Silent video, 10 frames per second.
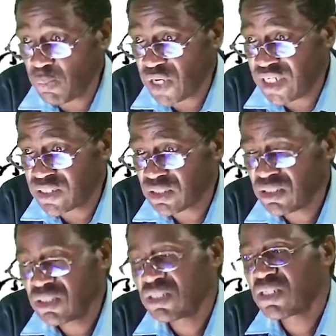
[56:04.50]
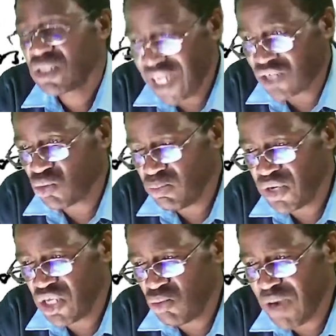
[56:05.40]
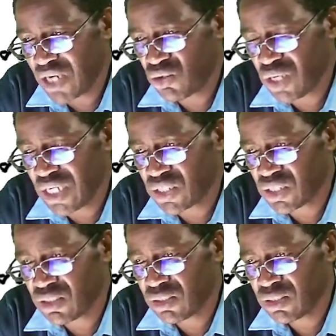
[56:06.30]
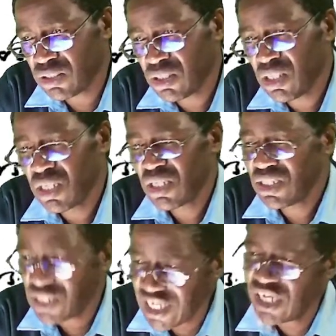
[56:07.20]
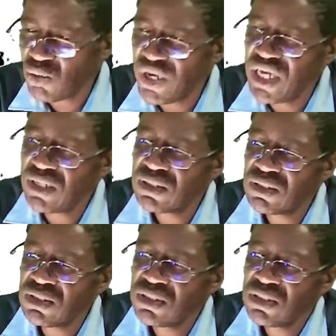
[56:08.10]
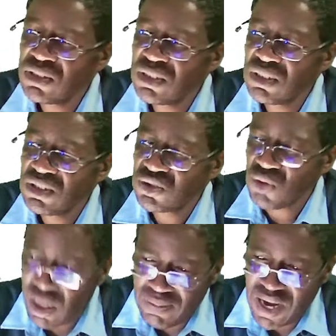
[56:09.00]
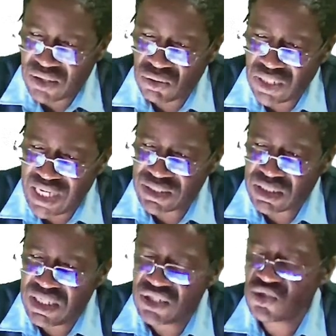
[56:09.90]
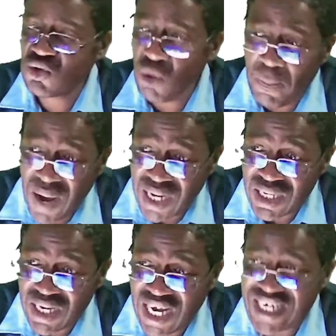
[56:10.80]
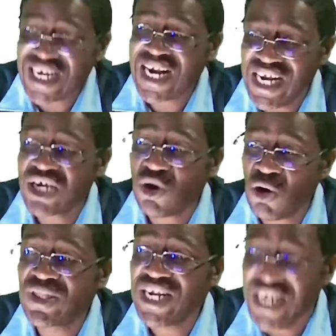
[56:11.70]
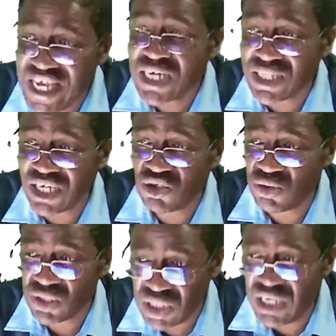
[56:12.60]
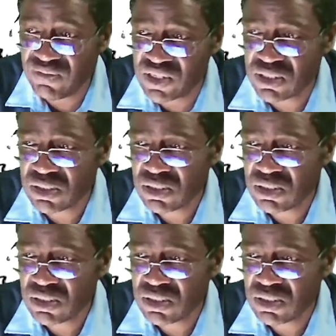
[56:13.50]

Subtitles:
right. That will bring you back to class. The second way to come back to class is to go back and click on the link that you received